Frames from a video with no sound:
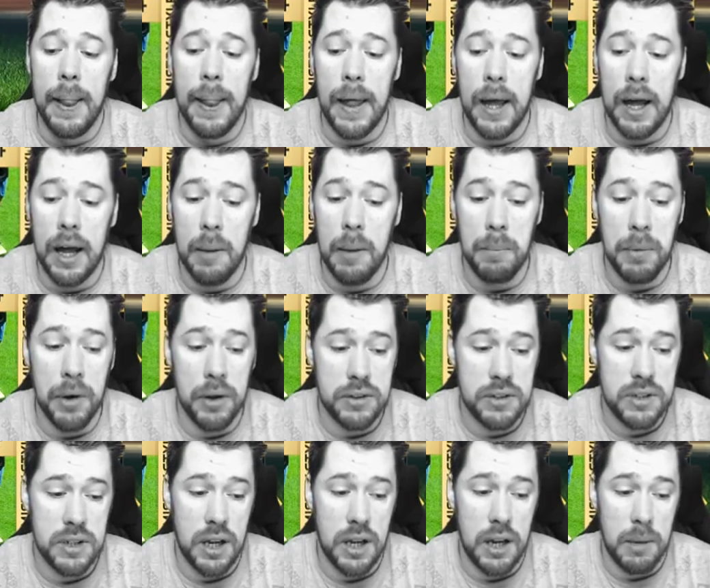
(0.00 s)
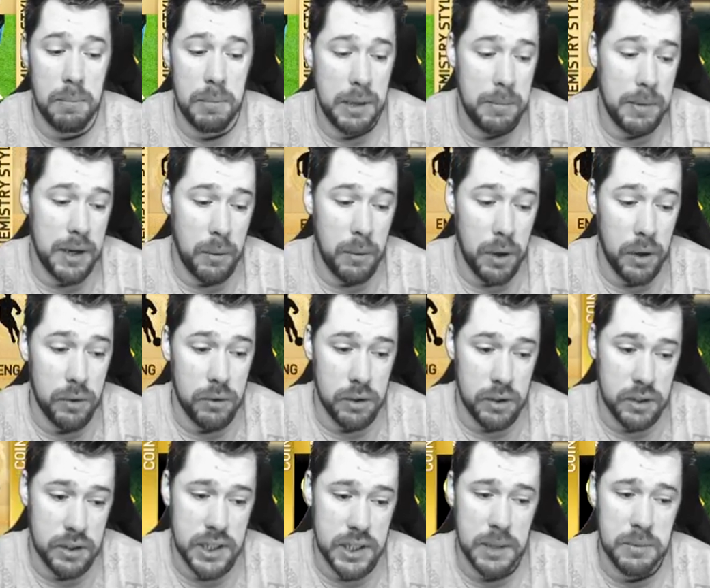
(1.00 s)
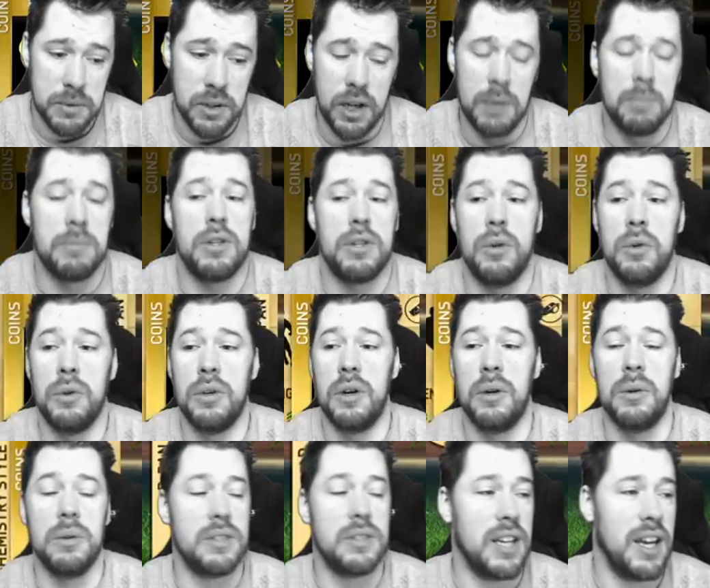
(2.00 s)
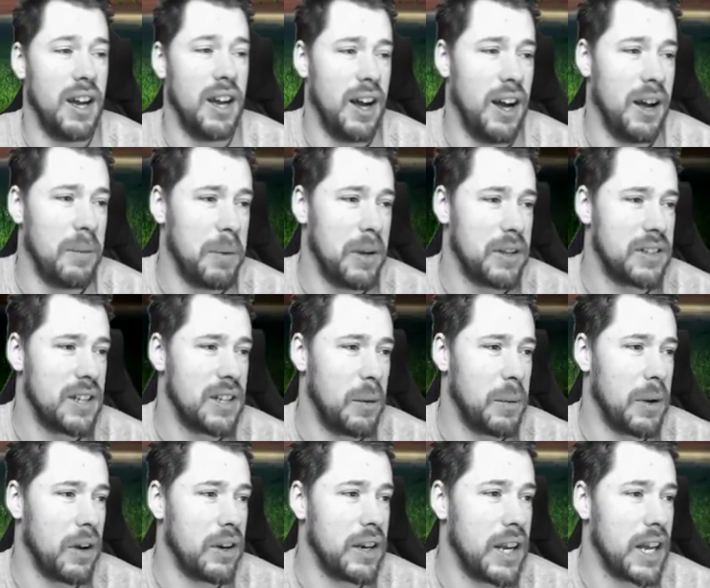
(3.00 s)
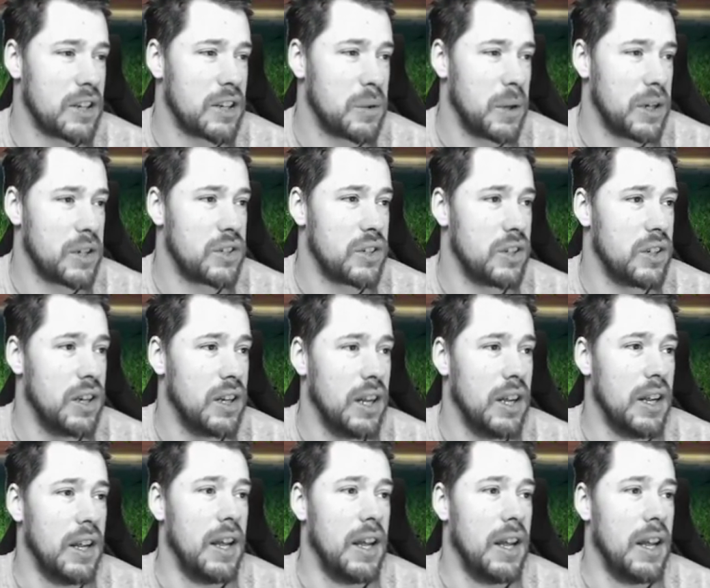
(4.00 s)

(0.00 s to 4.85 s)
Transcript: Maybe I won't at the same time, so who knows. We got the next question.